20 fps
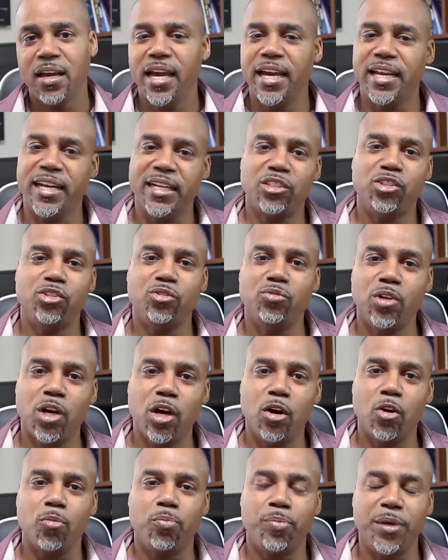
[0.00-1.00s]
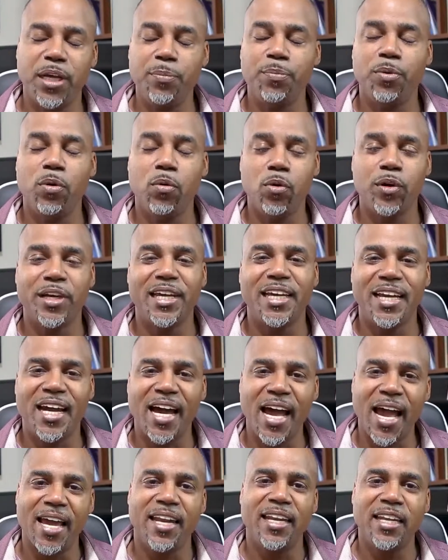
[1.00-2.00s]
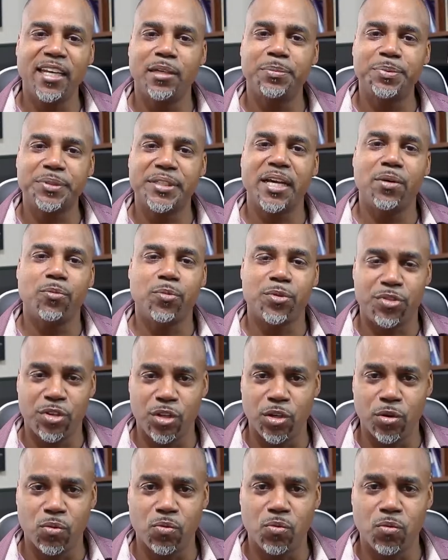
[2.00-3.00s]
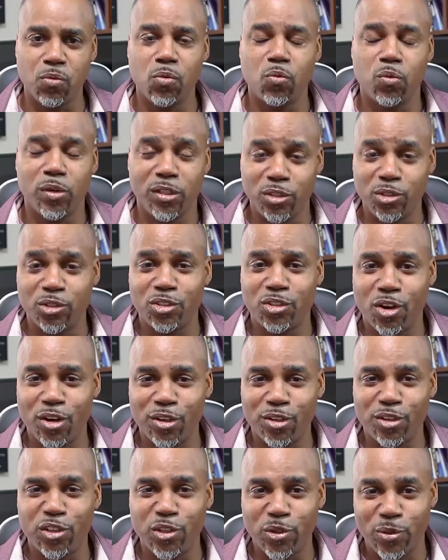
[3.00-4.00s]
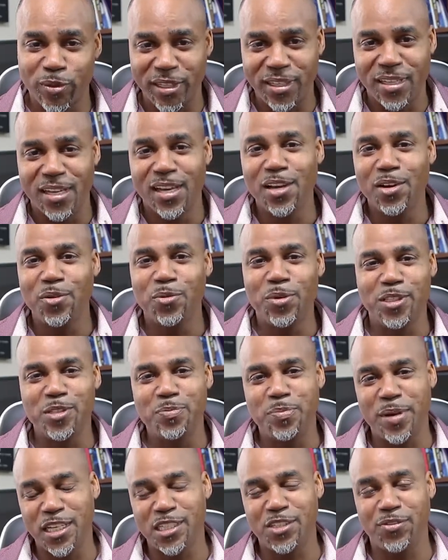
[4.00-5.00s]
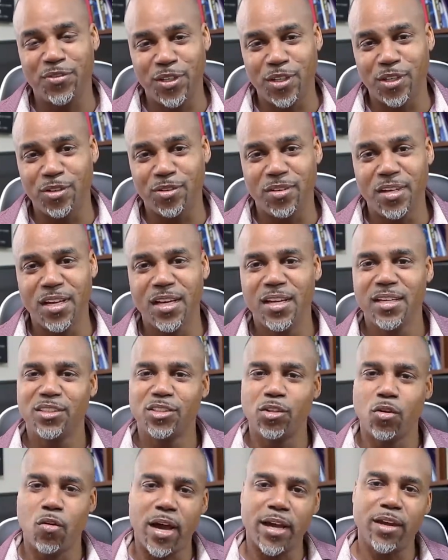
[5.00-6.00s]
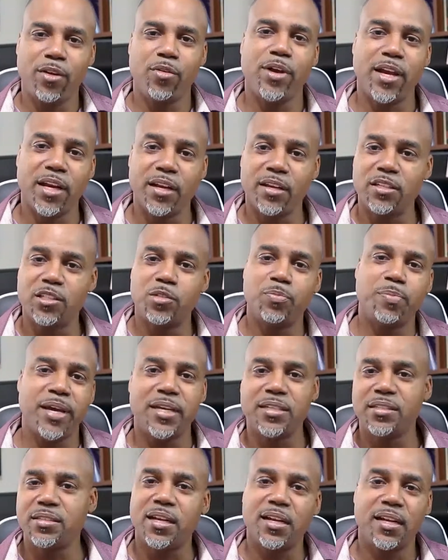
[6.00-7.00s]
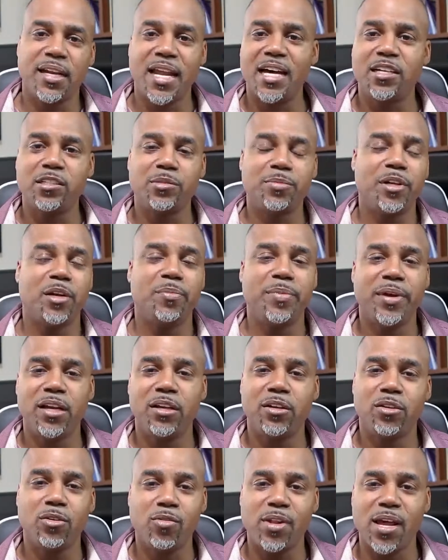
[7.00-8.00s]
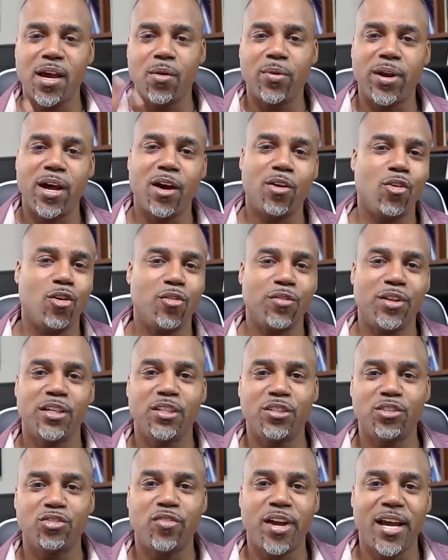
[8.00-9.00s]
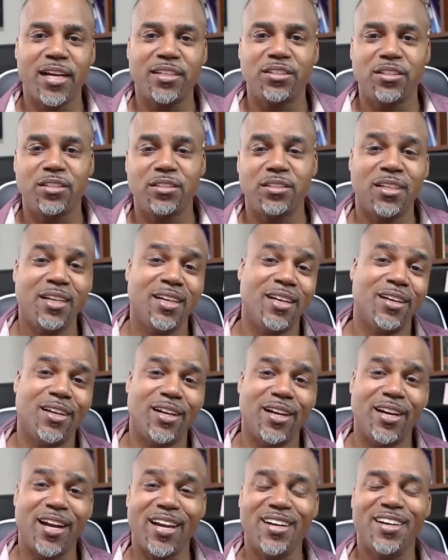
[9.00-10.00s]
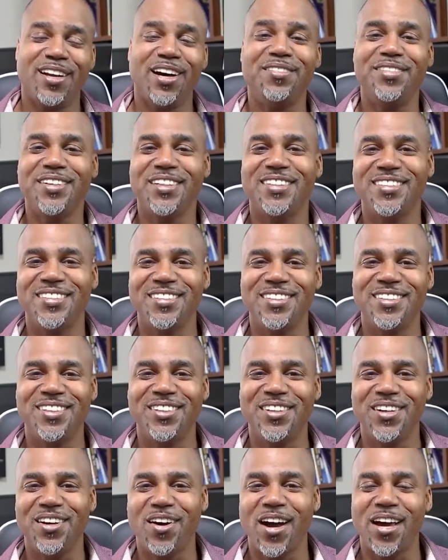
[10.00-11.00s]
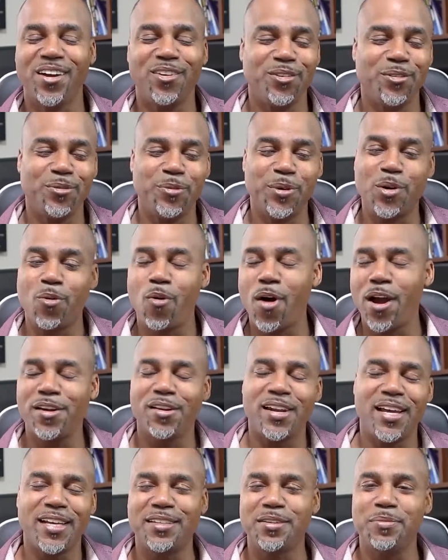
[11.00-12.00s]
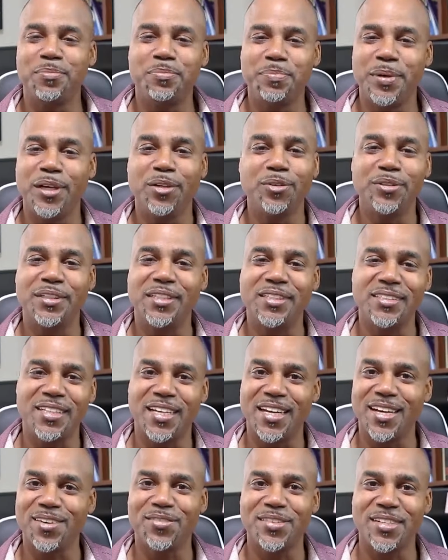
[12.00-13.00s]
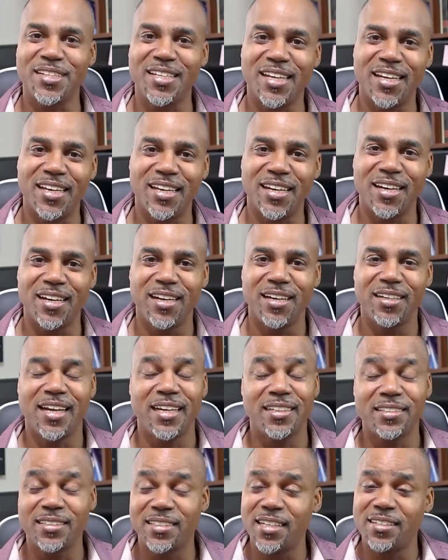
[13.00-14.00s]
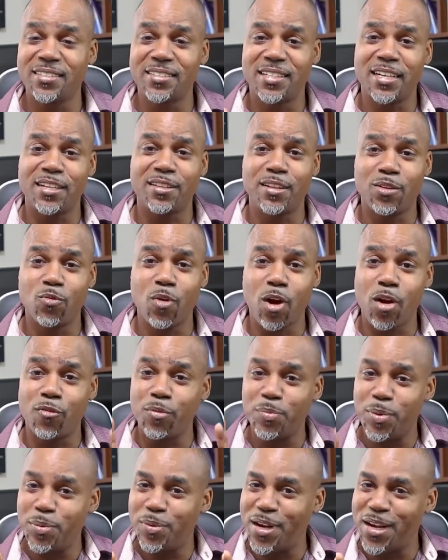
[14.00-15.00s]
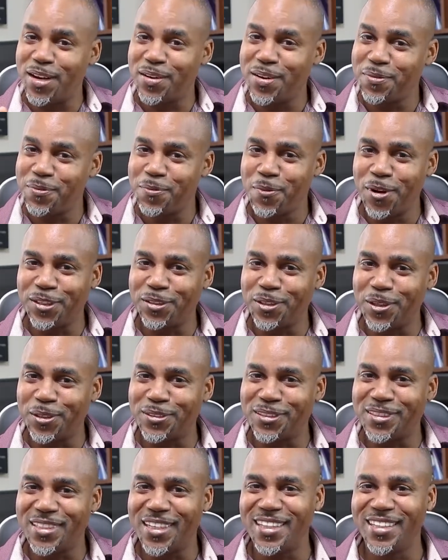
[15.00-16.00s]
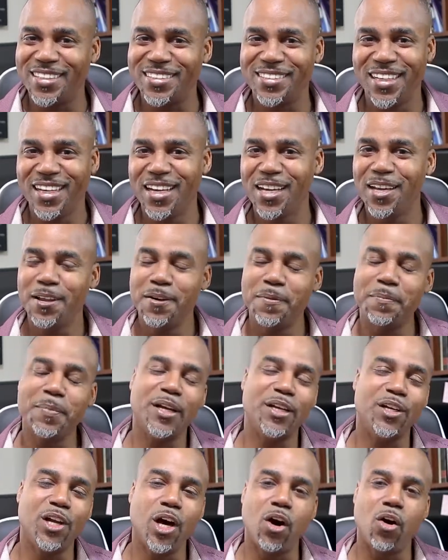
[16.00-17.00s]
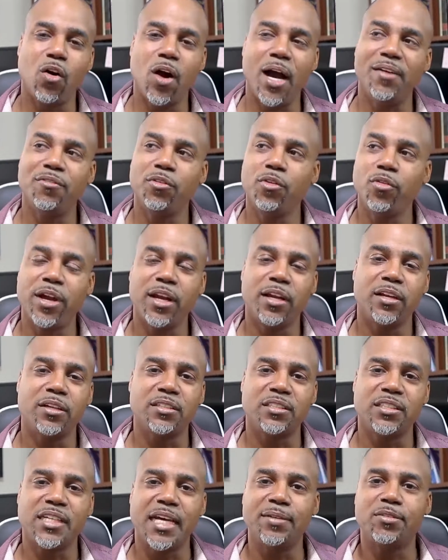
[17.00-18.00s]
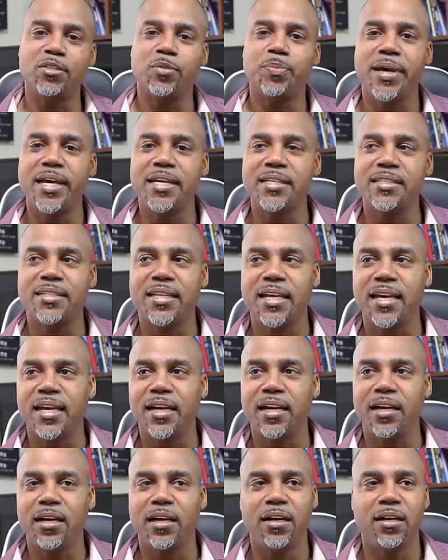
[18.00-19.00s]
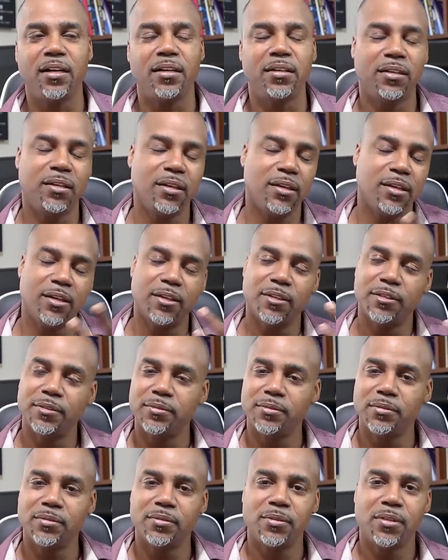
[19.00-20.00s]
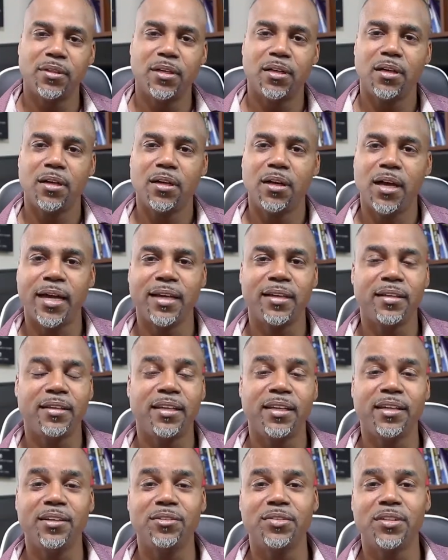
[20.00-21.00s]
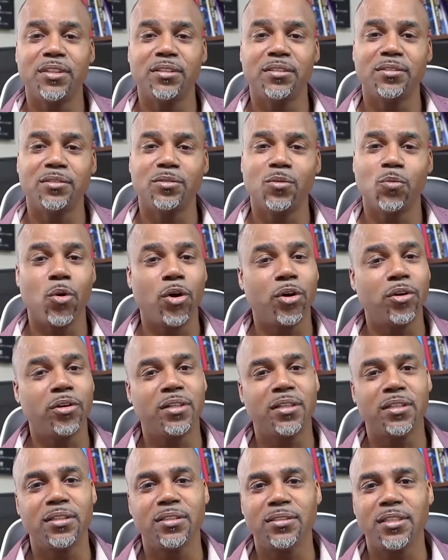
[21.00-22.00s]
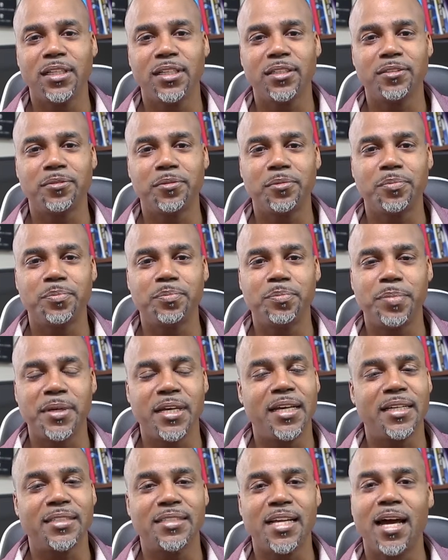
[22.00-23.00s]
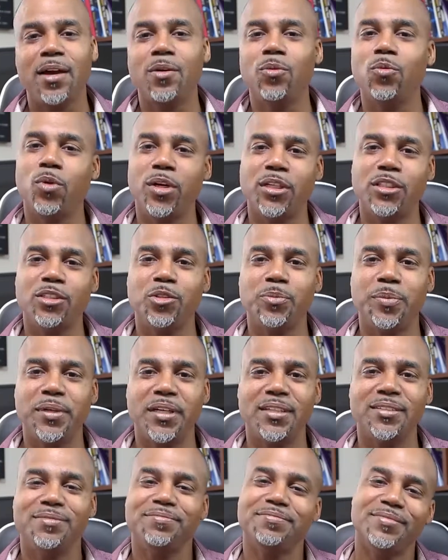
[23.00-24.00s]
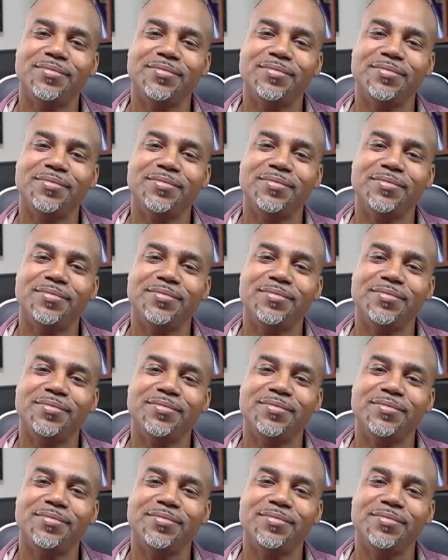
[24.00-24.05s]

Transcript: And as you know, people will get highly upset with you when you start doing what's best for you. So I created a space that allows me to be able to do that without all the distractions. And I love it. You know, I don't require like the buildings and everything. Not to say there's anything wrong for people that want those things, but no, I've created a safe space that I can live and work and be as I want to be.